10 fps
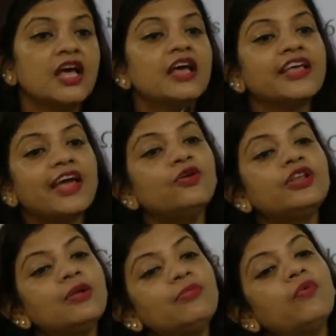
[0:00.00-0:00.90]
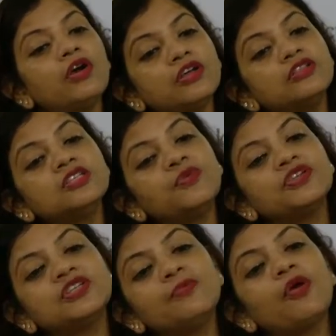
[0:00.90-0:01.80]
Can you tell me what are the
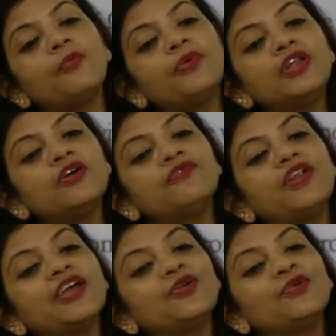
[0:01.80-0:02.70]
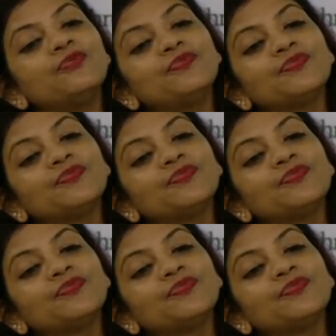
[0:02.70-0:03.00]
special property of nichrome?